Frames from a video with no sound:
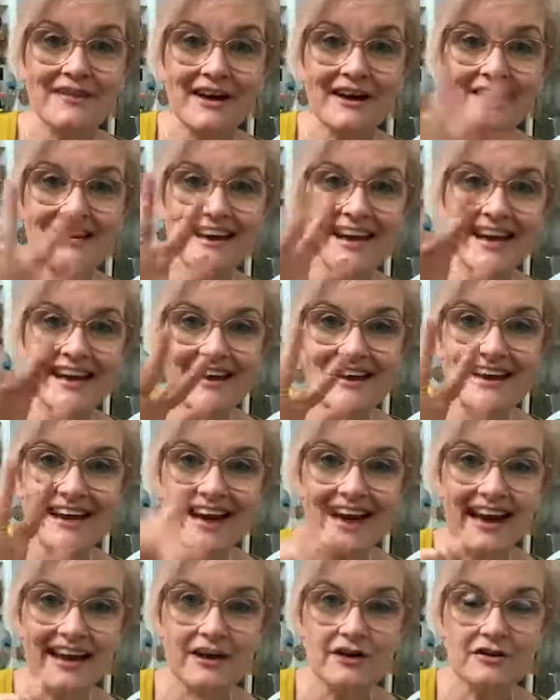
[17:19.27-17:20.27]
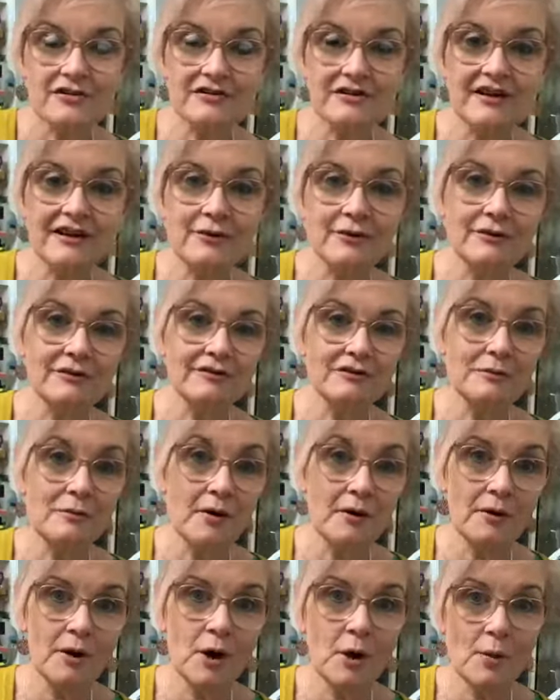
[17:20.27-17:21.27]
Okay? And I'll see you all
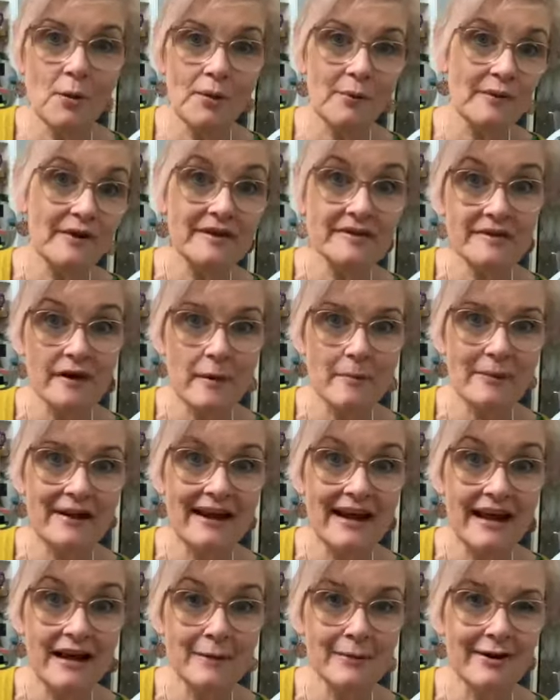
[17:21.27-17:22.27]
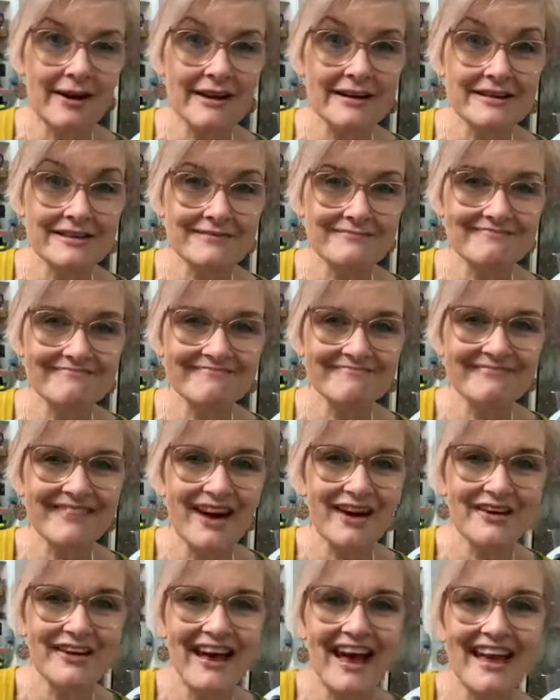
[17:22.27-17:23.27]
tomorrow with banana bread.
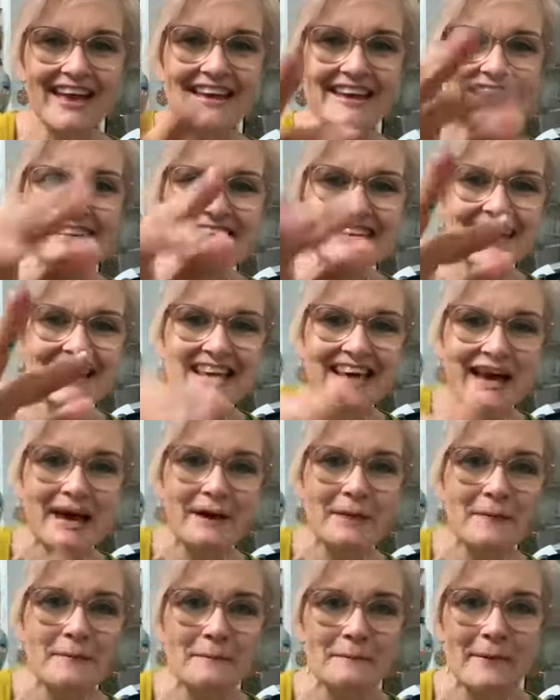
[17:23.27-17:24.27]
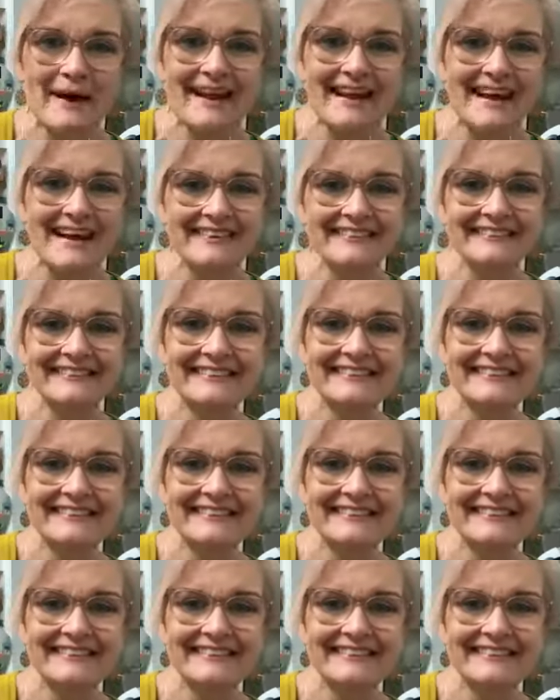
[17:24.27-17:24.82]
Okay, take care. Bye now.